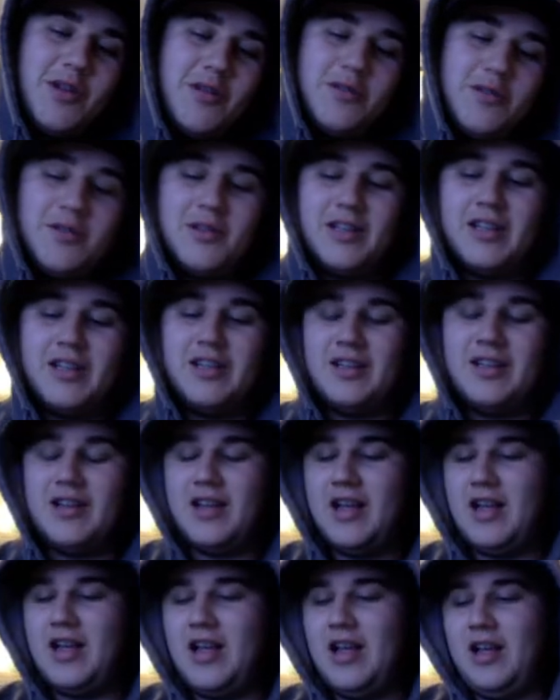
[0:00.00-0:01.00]
so I can
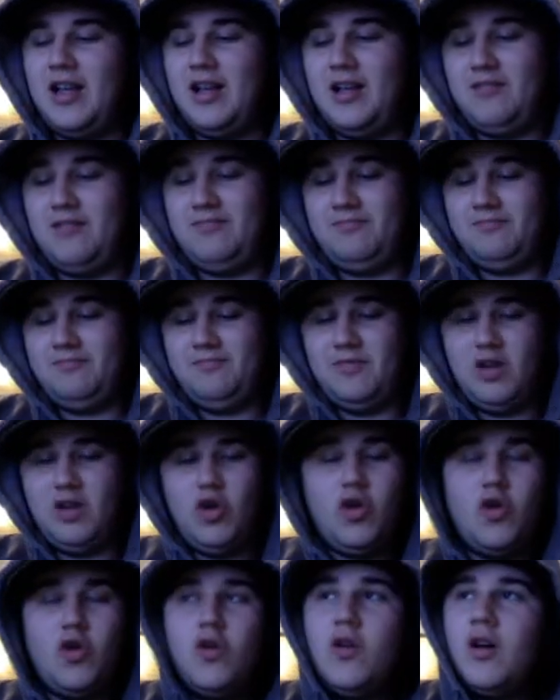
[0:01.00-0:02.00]

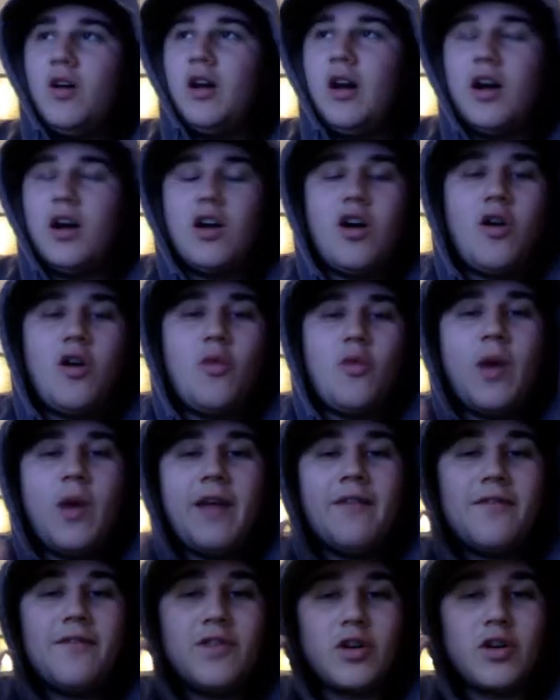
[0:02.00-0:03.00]
or I can't wait
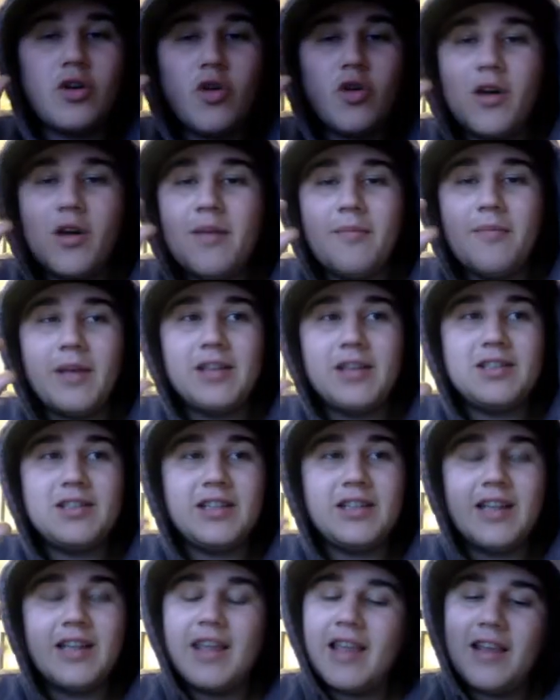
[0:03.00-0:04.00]
for Coinbase to
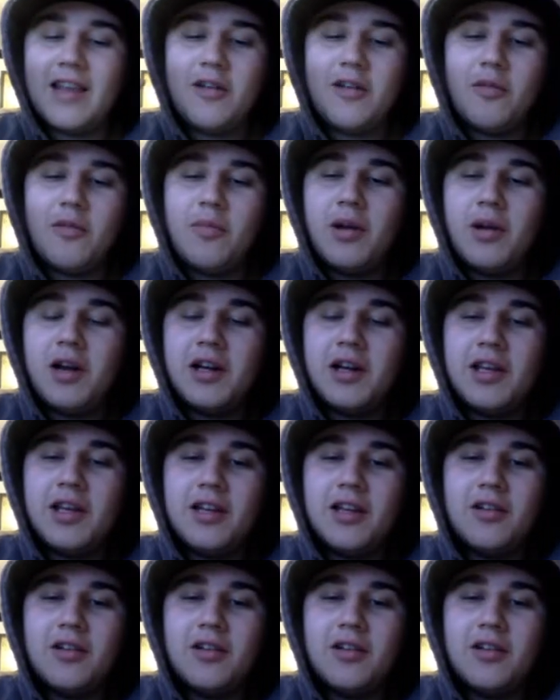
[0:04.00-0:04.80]
get that little plug-in